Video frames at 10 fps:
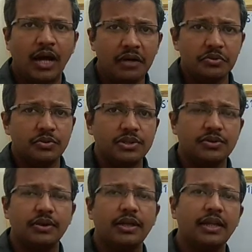have to
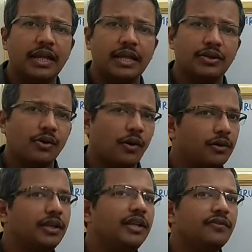try, and
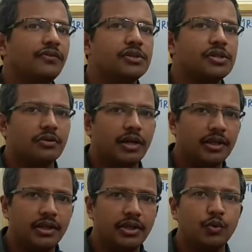only if you are
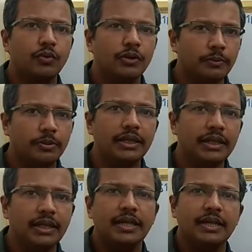trying you will
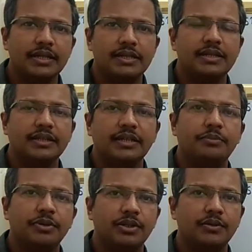be getting that
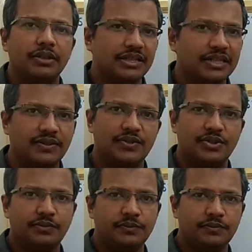particular
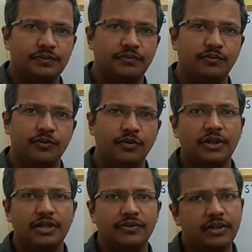touch.
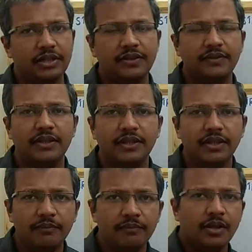Okay, so let us
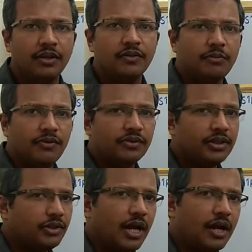see so before
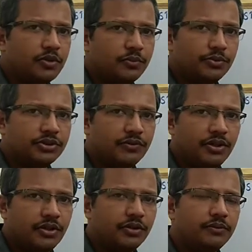that you have to pause the
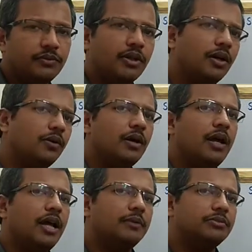video. Now
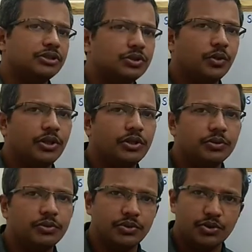I am just going
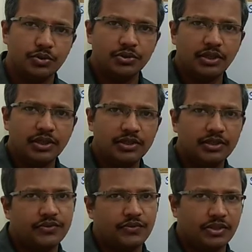to draw the
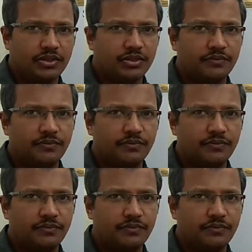structure.